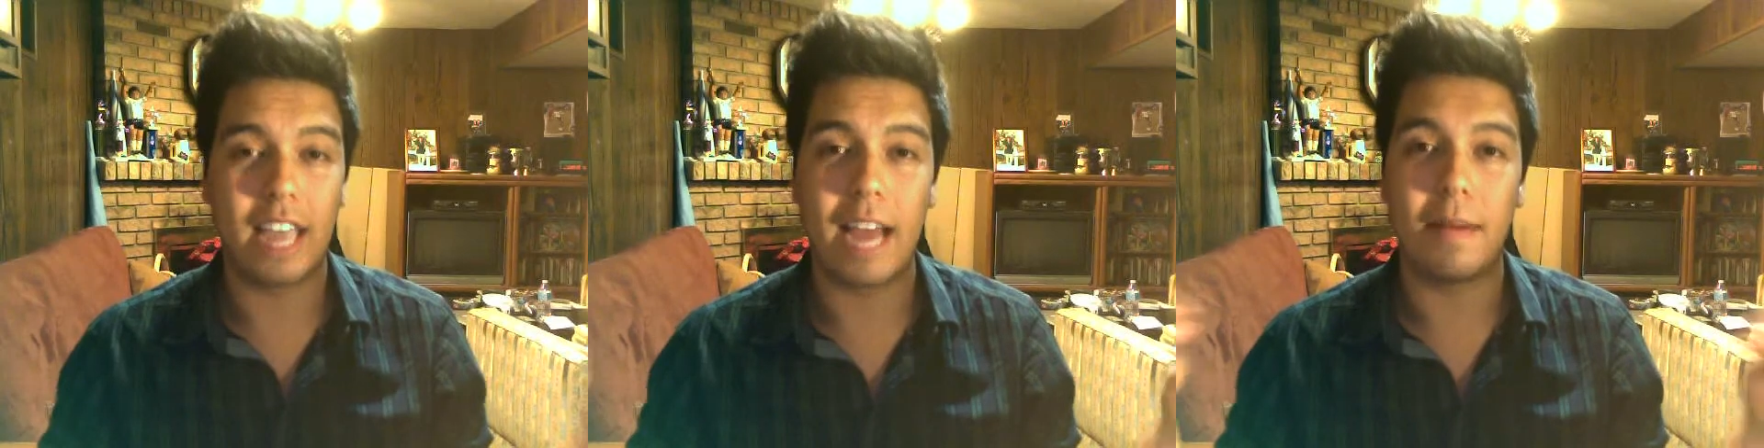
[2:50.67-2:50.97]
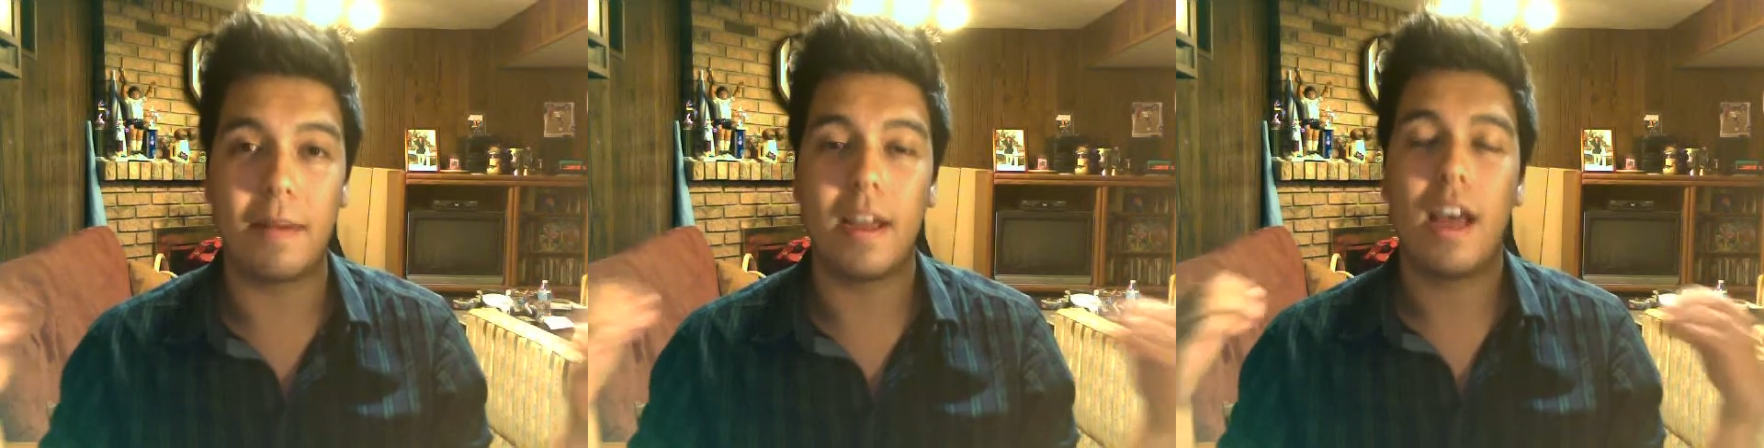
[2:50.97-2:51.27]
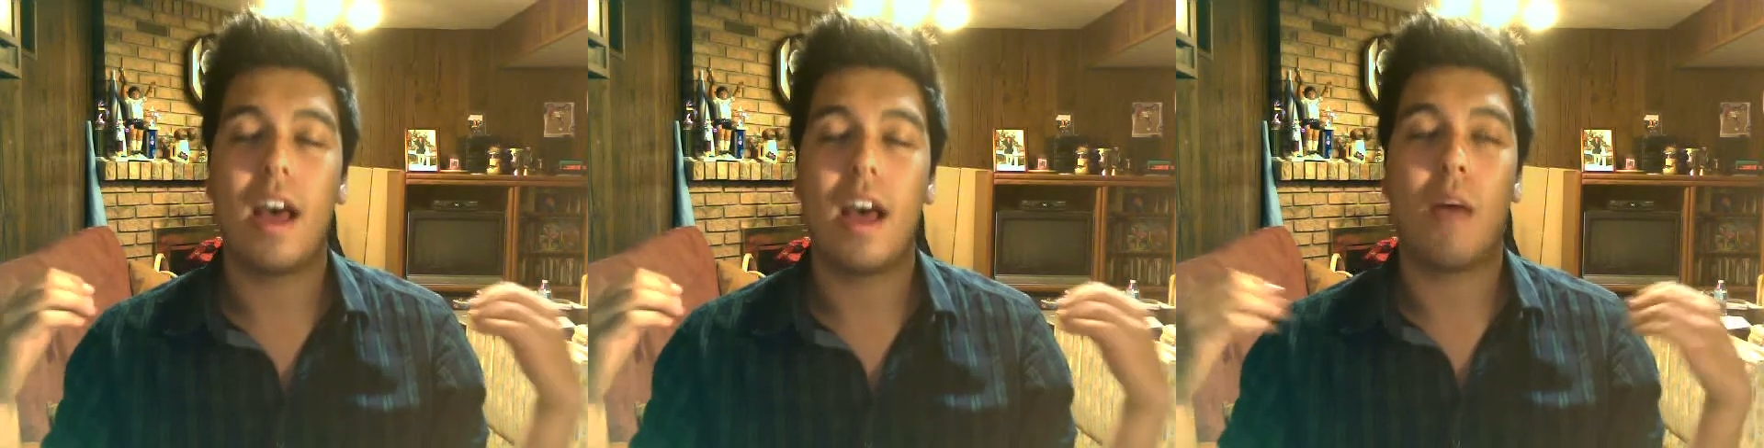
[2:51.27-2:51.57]
I
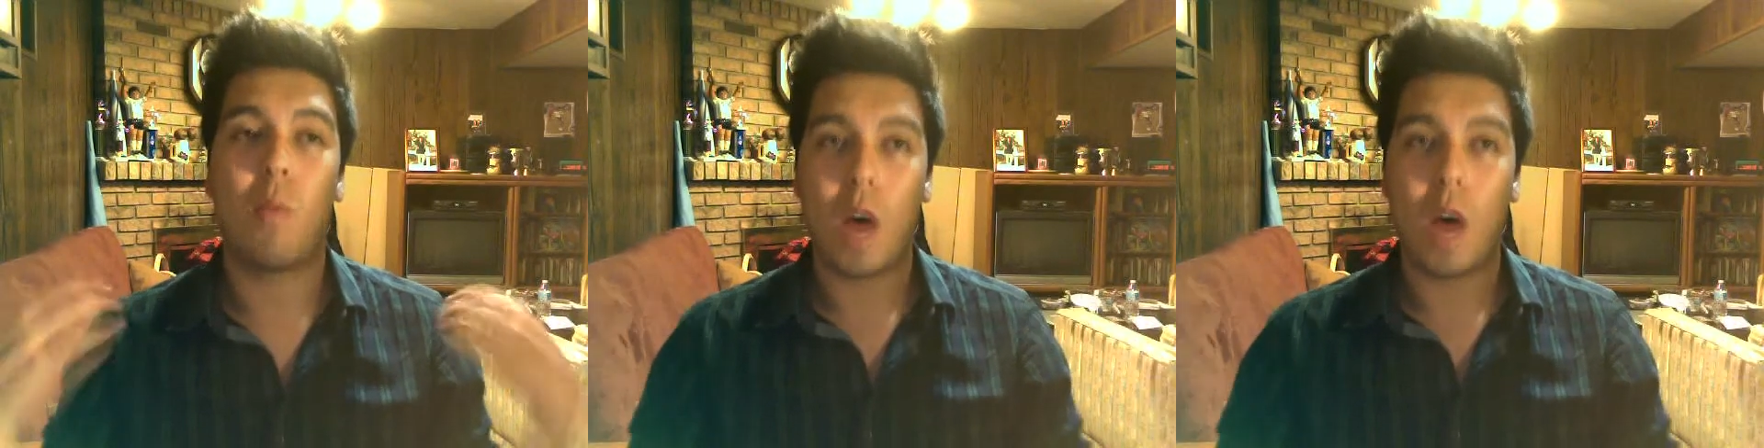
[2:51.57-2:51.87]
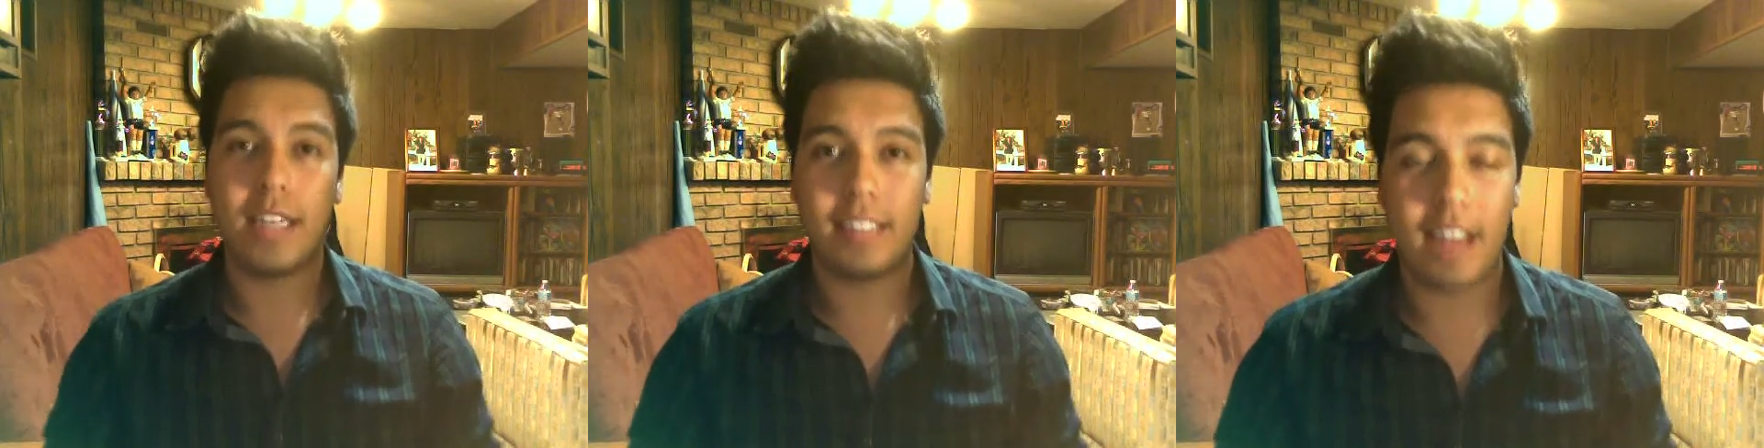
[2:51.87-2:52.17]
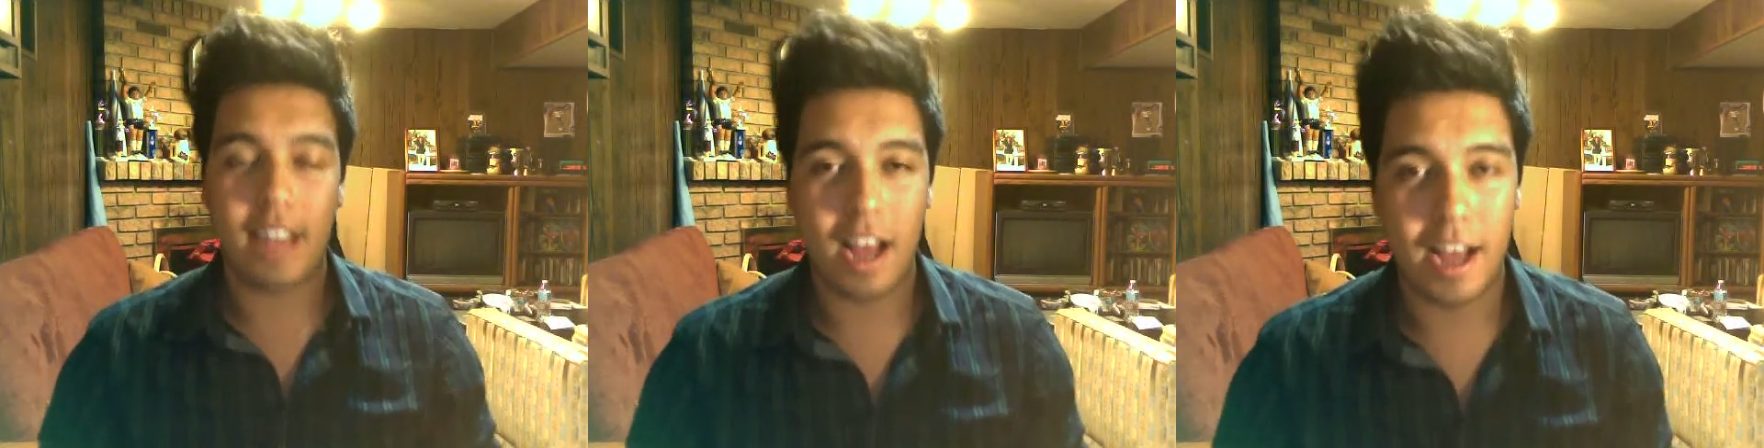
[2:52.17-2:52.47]
want
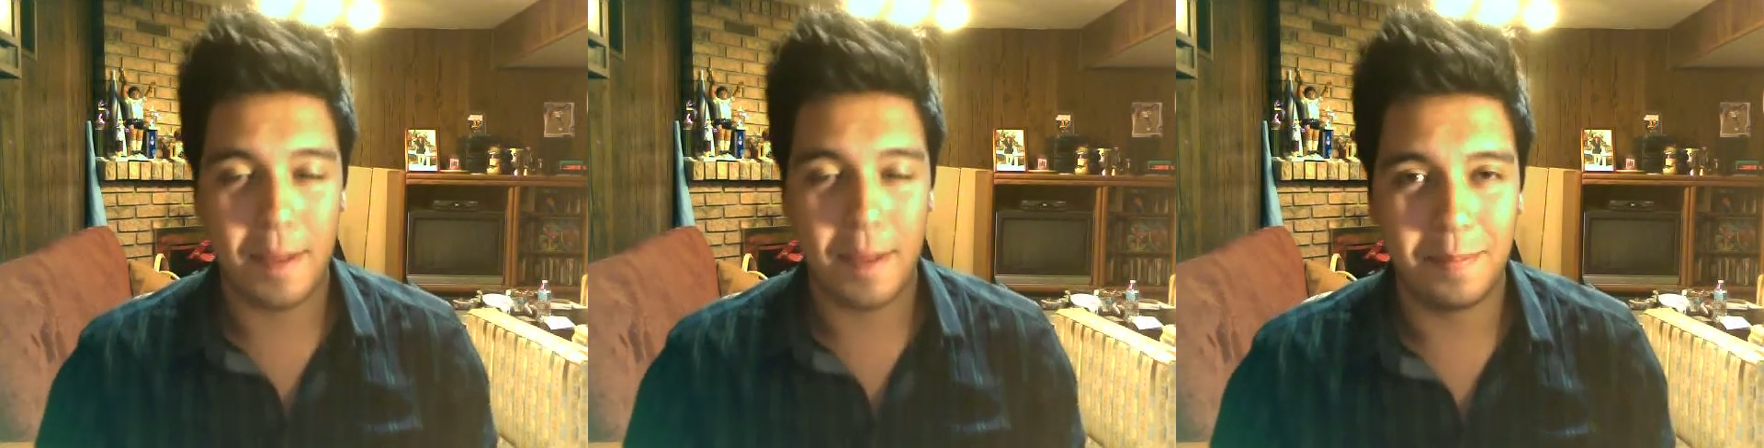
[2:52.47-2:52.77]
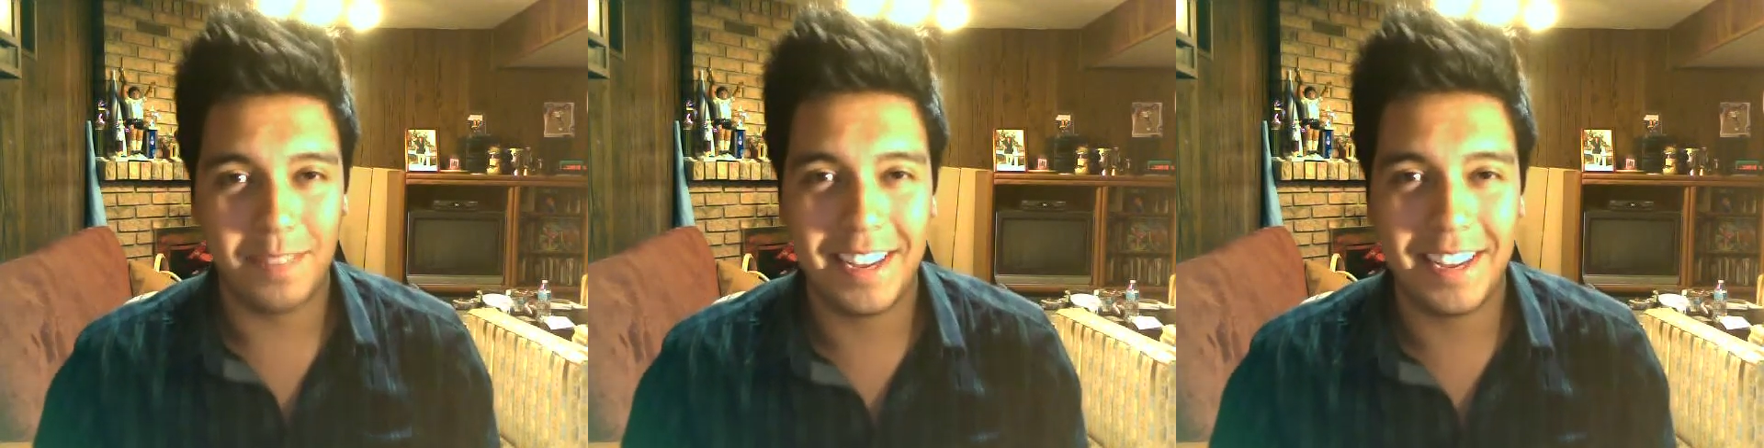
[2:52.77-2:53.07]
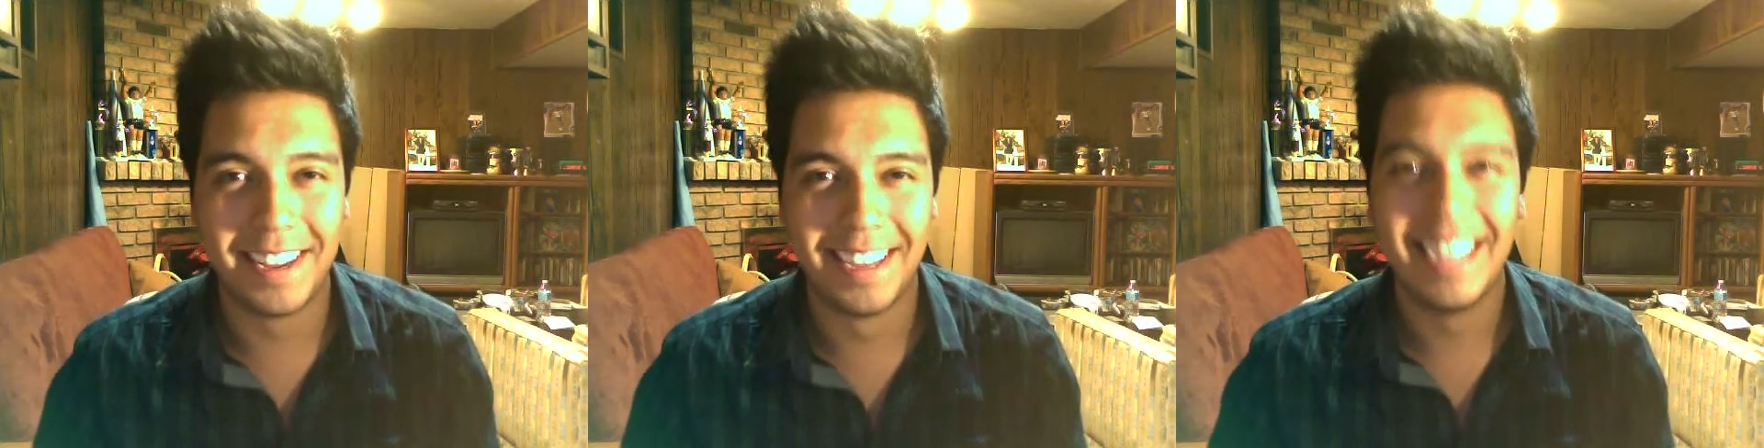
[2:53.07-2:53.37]

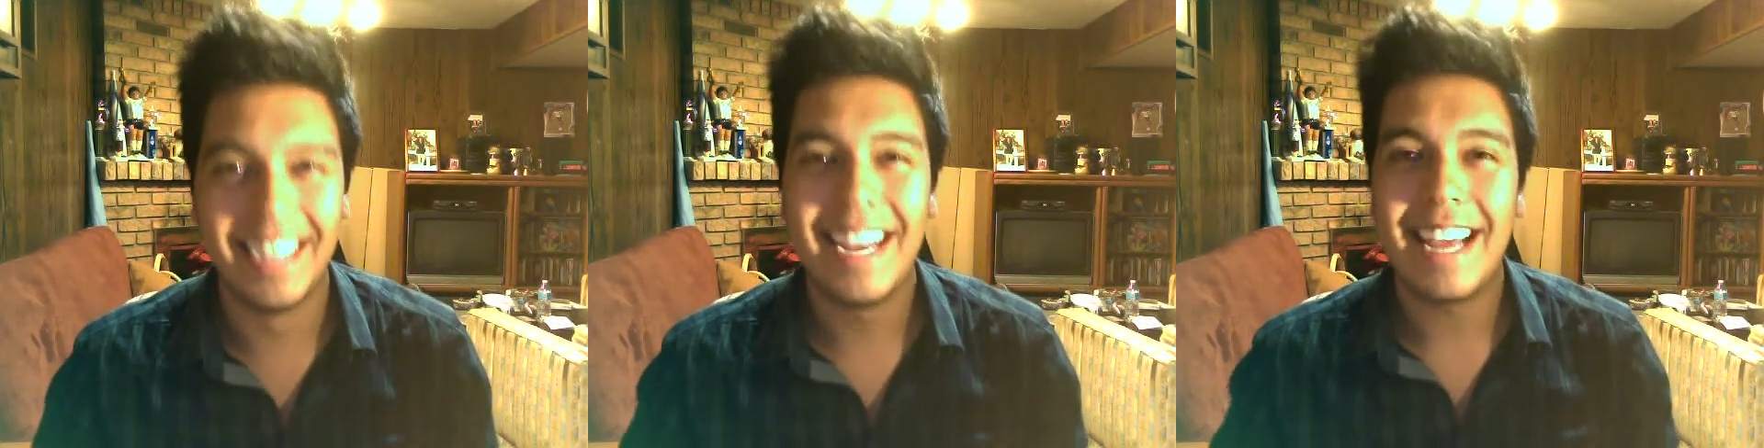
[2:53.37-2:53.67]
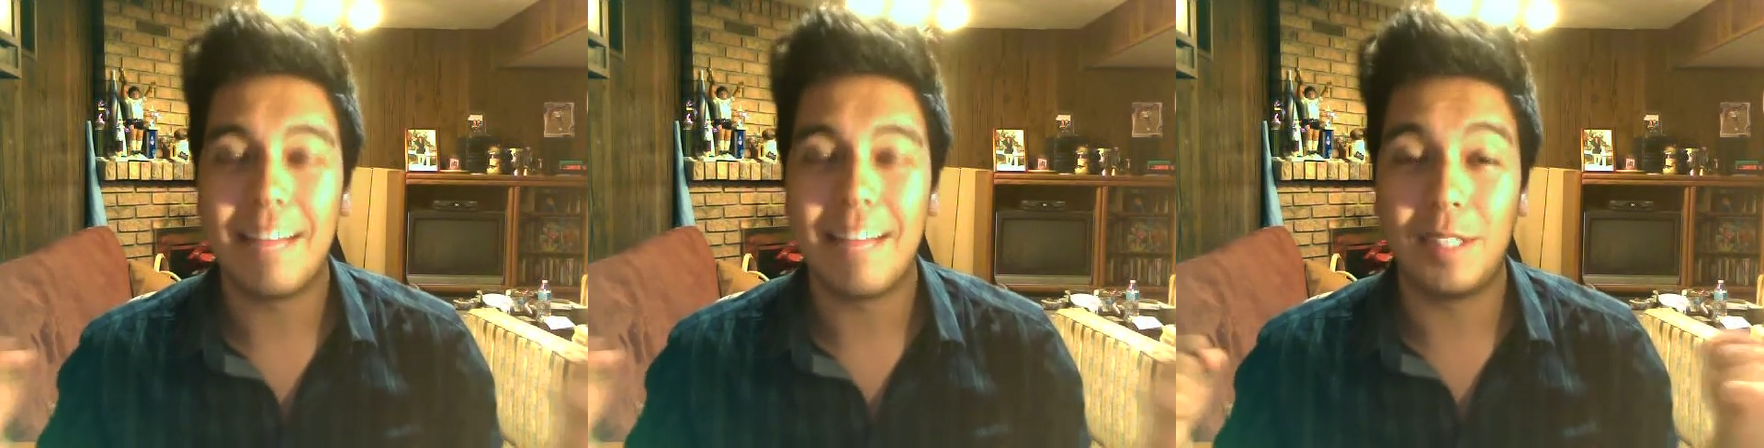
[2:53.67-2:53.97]
them